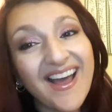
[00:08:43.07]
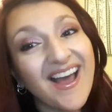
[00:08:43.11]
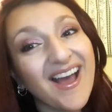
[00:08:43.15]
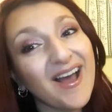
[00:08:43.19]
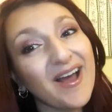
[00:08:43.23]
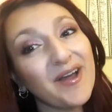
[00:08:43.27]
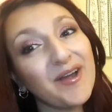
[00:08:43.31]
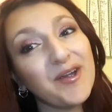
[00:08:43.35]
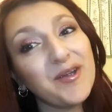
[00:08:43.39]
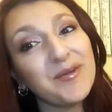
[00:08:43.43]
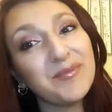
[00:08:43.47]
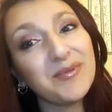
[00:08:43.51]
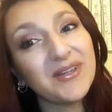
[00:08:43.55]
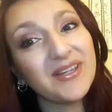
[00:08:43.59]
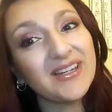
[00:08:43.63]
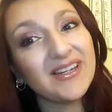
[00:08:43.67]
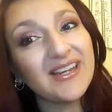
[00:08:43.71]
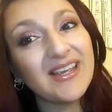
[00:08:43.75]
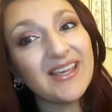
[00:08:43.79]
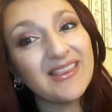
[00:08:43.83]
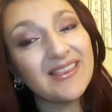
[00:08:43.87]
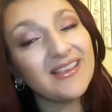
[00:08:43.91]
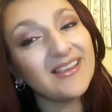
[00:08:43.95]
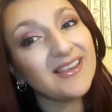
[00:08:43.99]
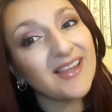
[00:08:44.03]
I hope you can
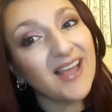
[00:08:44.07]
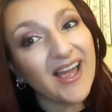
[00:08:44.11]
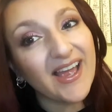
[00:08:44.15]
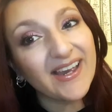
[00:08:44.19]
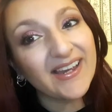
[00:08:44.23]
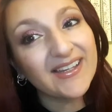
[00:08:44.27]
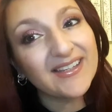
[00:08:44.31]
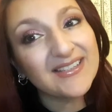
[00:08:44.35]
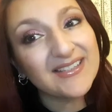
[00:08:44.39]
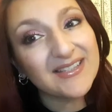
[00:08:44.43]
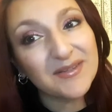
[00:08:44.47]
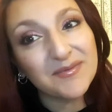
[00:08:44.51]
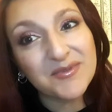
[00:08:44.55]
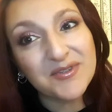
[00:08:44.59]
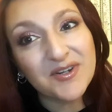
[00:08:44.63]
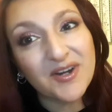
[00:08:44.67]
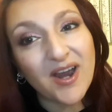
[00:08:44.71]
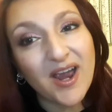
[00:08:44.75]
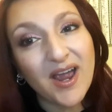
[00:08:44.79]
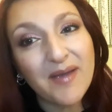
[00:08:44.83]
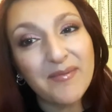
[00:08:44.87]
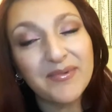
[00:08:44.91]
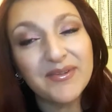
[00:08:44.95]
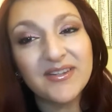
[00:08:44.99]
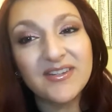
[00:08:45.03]
hit the like and
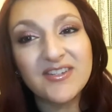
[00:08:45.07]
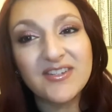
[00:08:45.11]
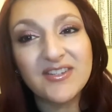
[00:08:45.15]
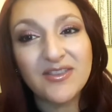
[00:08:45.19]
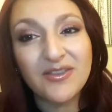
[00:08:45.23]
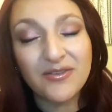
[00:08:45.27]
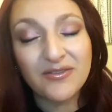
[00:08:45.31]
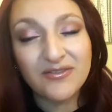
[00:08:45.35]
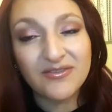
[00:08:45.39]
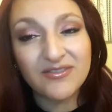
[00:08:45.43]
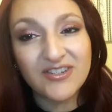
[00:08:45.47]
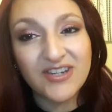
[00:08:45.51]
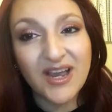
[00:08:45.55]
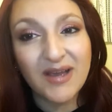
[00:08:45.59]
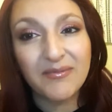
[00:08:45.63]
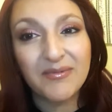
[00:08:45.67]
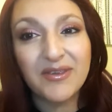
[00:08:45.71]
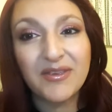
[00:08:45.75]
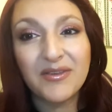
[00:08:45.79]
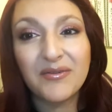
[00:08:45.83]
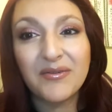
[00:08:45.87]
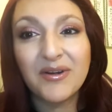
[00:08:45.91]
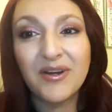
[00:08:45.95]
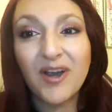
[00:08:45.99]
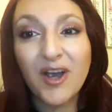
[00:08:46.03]
subscribe and sh shout me
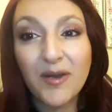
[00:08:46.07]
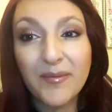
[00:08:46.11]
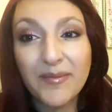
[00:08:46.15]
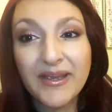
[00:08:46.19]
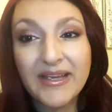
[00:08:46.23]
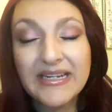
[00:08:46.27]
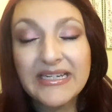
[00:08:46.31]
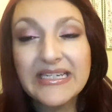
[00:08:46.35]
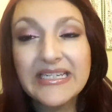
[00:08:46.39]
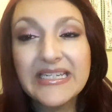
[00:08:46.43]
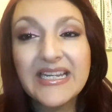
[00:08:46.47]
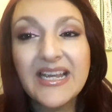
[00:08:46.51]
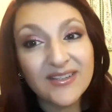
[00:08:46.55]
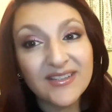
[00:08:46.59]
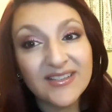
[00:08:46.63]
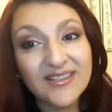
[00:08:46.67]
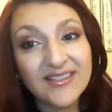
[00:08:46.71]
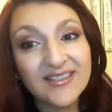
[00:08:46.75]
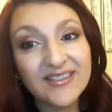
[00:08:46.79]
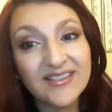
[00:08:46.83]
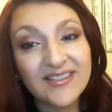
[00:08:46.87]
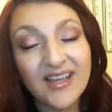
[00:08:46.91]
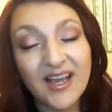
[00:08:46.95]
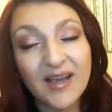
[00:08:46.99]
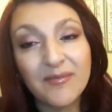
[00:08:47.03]
through a comment
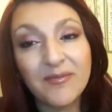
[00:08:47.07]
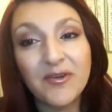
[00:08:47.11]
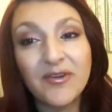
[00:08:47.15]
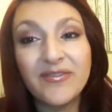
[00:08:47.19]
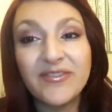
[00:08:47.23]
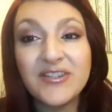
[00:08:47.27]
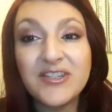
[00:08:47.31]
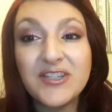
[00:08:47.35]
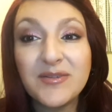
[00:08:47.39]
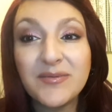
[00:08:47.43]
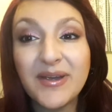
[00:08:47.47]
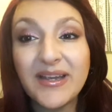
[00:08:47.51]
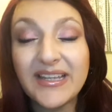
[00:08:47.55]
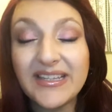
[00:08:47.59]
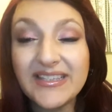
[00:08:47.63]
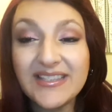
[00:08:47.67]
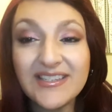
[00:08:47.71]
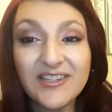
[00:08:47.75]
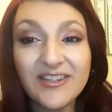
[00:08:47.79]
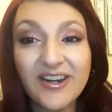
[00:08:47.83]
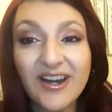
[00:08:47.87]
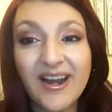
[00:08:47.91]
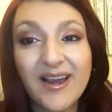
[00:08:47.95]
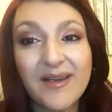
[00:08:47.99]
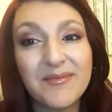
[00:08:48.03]
come over to my
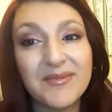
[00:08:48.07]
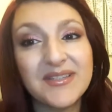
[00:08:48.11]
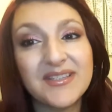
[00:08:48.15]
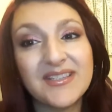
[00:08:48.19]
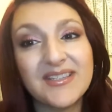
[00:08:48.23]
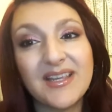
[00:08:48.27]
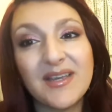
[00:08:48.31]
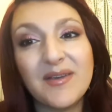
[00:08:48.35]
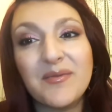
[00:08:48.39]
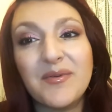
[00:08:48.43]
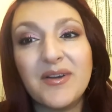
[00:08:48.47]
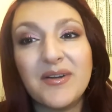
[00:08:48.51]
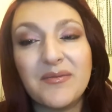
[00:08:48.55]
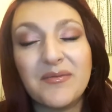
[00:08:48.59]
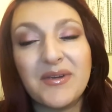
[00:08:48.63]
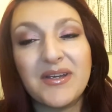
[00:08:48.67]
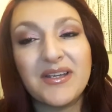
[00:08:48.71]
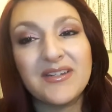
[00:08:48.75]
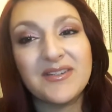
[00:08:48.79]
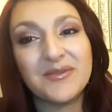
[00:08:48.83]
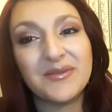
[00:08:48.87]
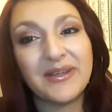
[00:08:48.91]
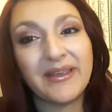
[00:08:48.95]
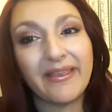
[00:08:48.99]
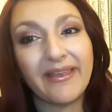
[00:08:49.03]
Instagram and see what we're
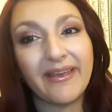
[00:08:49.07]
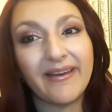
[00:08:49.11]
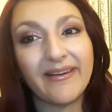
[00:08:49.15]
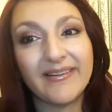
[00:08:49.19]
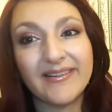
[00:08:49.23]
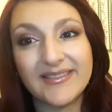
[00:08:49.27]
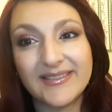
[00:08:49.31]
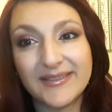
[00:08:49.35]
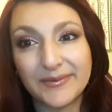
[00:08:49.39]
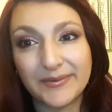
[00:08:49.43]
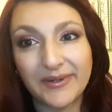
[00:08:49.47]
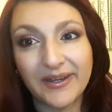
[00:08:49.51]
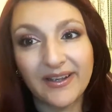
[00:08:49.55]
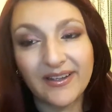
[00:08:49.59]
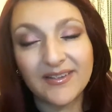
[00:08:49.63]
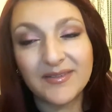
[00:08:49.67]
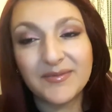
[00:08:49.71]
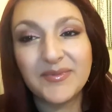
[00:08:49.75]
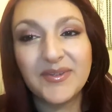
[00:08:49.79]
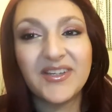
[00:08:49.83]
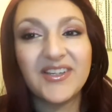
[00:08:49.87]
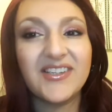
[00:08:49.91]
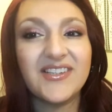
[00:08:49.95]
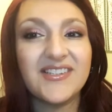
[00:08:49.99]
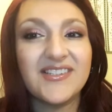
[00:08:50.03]
doing there as well
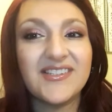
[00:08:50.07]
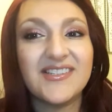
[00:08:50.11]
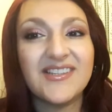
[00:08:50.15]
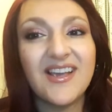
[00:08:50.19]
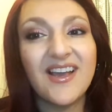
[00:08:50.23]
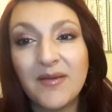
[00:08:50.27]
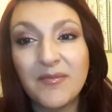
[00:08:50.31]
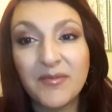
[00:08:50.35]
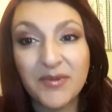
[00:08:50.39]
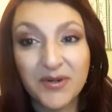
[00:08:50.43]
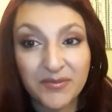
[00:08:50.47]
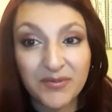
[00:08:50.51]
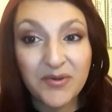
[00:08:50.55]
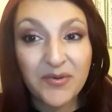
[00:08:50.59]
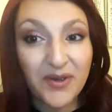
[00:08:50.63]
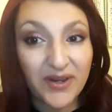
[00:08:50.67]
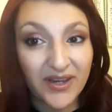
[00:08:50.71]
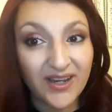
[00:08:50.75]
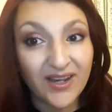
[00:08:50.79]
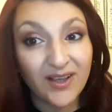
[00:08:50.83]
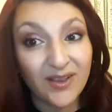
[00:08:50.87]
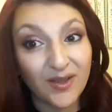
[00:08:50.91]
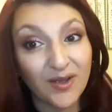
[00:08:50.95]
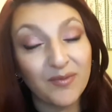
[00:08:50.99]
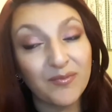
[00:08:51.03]
because I'm going to be
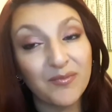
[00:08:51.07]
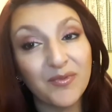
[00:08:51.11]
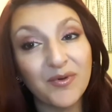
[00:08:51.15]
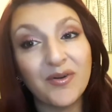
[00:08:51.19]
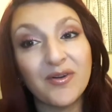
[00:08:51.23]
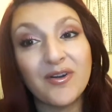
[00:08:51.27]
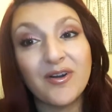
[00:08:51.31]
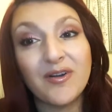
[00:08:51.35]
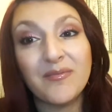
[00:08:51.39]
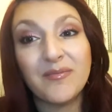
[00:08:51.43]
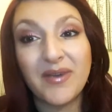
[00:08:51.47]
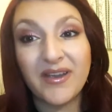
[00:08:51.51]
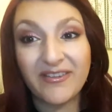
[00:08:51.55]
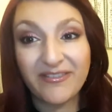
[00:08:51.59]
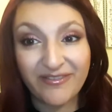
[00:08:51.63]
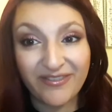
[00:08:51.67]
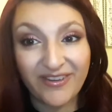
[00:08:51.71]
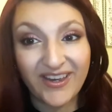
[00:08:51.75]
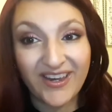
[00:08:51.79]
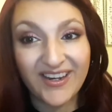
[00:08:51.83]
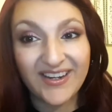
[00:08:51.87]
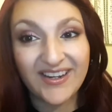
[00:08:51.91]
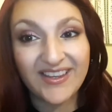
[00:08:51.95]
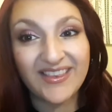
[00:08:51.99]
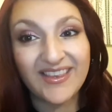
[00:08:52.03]
working a lot more on my
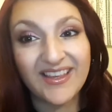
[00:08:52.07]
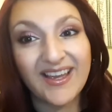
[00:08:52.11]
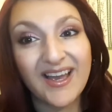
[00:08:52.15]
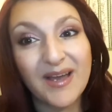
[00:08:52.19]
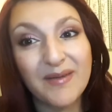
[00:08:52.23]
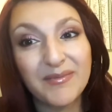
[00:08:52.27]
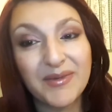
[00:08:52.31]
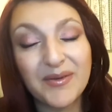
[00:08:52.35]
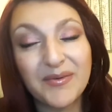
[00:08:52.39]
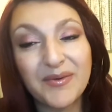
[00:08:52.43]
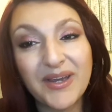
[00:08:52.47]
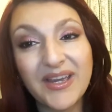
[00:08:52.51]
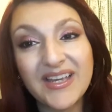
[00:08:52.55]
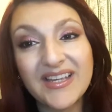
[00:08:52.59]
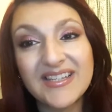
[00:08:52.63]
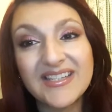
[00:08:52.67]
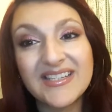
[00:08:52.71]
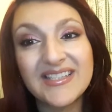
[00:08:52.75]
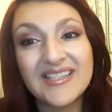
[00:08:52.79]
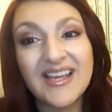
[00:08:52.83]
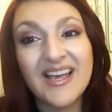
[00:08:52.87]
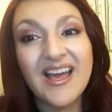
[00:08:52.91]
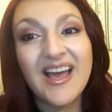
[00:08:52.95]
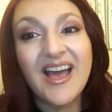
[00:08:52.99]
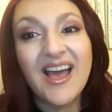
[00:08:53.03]
feed in the coming
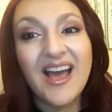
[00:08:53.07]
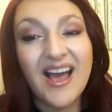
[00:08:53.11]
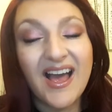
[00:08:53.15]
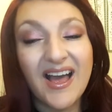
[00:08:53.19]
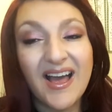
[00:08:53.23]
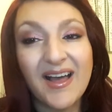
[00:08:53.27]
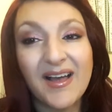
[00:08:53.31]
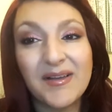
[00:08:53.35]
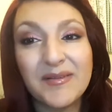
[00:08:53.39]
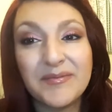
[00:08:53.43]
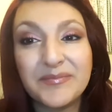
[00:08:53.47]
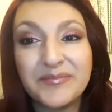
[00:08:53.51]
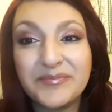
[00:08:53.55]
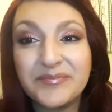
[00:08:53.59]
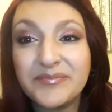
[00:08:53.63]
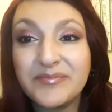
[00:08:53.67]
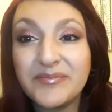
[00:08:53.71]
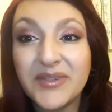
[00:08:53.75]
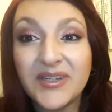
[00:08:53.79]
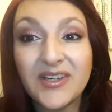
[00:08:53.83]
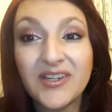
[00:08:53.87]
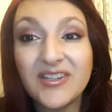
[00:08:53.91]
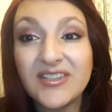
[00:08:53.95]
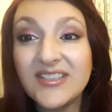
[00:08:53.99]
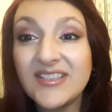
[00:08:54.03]
weeks um,
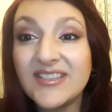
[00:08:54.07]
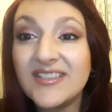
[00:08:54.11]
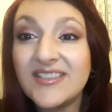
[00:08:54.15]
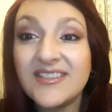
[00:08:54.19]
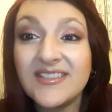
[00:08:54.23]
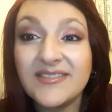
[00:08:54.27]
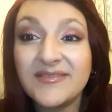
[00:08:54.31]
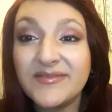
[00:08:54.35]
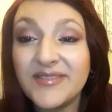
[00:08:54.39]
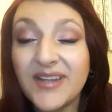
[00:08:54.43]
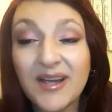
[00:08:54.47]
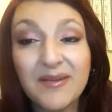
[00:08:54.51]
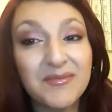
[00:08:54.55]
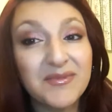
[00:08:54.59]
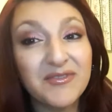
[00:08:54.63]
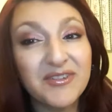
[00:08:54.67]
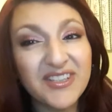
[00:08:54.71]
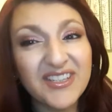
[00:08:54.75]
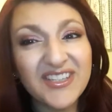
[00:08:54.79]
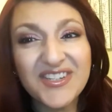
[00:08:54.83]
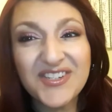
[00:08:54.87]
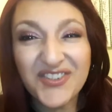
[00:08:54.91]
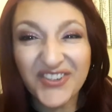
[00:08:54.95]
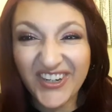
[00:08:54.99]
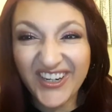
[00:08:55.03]
because I'm
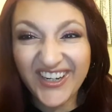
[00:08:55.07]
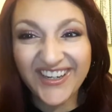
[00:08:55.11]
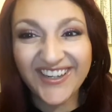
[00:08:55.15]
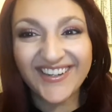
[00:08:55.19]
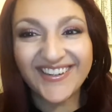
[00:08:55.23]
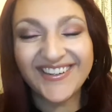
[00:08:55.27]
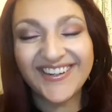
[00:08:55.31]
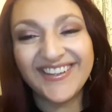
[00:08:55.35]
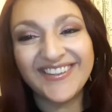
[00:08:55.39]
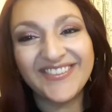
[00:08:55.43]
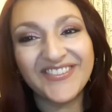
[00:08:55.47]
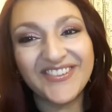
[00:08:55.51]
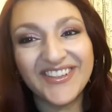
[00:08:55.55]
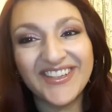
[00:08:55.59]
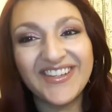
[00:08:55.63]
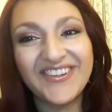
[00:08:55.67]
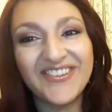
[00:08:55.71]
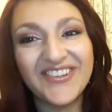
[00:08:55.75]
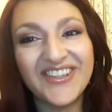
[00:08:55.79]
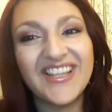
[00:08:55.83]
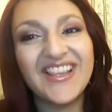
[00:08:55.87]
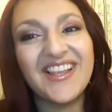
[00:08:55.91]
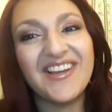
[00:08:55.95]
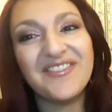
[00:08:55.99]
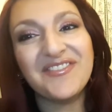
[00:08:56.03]
really enjoying it. I really,
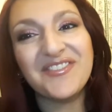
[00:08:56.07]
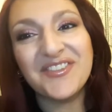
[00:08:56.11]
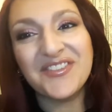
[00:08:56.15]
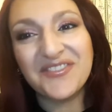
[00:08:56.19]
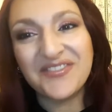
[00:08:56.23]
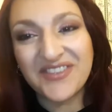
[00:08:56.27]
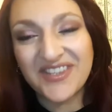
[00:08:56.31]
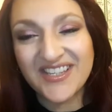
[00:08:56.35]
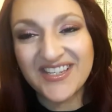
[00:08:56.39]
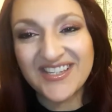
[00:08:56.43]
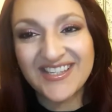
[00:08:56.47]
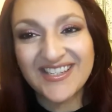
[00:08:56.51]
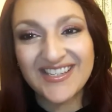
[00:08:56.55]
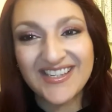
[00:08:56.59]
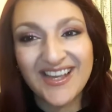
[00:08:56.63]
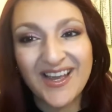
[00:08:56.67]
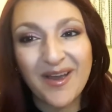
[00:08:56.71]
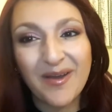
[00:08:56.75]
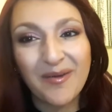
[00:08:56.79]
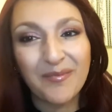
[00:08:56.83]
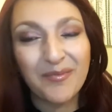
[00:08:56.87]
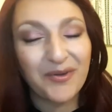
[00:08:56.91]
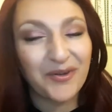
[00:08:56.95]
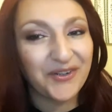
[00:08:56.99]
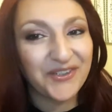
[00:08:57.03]
really love all of this
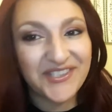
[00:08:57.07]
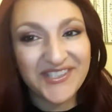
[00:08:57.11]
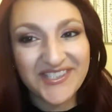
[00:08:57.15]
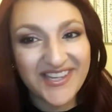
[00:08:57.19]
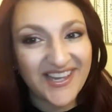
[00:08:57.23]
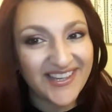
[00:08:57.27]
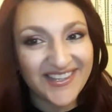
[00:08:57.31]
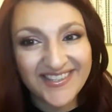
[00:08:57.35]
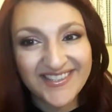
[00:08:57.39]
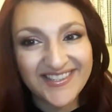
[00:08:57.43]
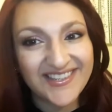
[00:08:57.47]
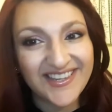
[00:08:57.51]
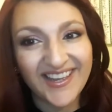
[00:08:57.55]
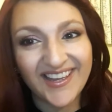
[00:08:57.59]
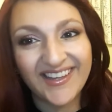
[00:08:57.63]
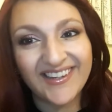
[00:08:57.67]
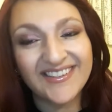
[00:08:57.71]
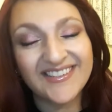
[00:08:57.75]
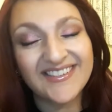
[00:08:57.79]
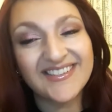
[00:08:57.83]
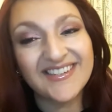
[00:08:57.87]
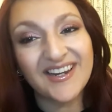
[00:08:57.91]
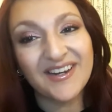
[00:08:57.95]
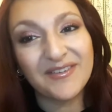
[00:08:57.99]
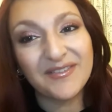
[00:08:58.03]
process
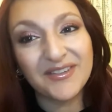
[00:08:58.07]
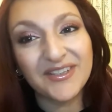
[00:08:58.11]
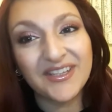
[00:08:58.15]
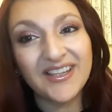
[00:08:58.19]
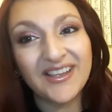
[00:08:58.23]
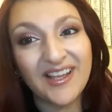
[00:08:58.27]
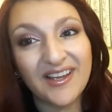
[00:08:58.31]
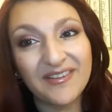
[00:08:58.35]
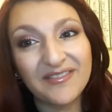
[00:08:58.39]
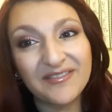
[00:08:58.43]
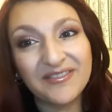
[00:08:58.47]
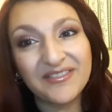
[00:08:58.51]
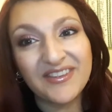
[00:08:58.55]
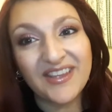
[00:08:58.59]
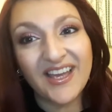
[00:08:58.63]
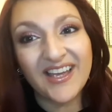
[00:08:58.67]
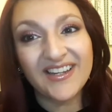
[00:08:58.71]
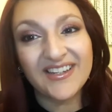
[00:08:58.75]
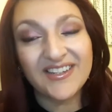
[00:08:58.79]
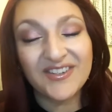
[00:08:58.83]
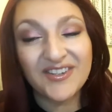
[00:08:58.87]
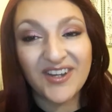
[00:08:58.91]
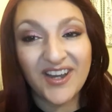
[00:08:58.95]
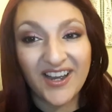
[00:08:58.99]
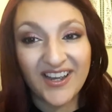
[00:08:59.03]
and I really love
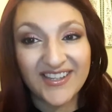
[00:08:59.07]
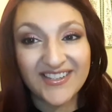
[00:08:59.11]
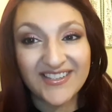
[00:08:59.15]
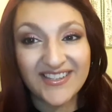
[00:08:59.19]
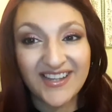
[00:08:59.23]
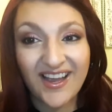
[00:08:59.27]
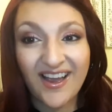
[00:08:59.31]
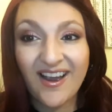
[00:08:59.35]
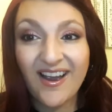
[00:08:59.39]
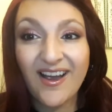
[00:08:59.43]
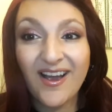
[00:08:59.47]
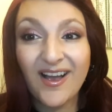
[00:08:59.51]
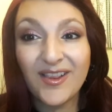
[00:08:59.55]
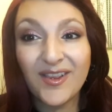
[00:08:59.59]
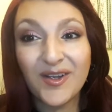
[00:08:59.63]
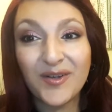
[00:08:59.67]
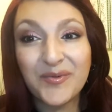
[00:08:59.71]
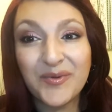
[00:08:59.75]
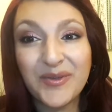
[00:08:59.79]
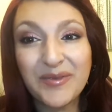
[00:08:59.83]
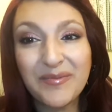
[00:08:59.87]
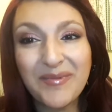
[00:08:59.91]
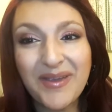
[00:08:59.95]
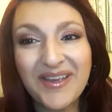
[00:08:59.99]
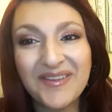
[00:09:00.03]
that you guys are along
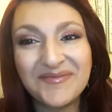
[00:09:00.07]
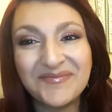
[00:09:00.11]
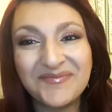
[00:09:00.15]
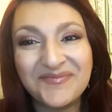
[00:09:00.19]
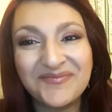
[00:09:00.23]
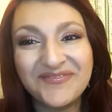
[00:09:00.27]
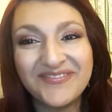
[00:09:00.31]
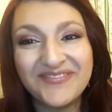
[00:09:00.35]
with me.